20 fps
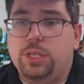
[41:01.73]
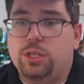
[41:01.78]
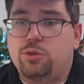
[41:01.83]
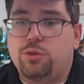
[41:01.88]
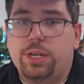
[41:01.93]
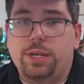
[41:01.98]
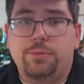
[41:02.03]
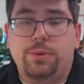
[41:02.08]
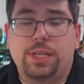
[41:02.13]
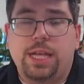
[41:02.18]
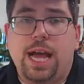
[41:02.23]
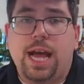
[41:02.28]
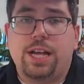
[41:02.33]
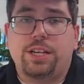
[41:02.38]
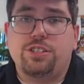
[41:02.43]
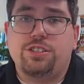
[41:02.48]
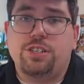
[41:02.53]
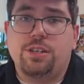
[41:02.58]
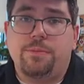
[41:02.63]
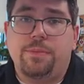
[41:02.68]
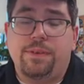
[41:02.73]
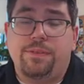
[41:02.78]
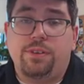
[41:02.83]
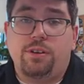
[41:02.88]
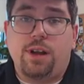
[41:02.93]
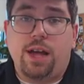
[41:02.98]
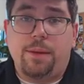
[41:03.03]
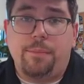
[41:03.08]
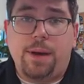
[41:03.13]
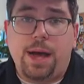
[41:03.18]
Treat with oxygen if
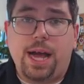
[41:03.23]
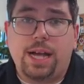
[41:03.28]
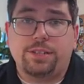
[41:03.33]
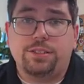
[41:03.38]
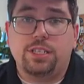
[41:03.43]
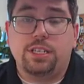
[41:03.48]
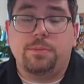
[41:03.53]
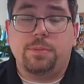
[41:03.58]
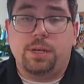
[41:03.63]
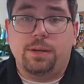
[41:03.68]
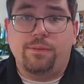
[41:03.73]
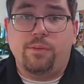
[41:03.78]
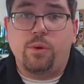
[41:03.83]
they're hypoxic, but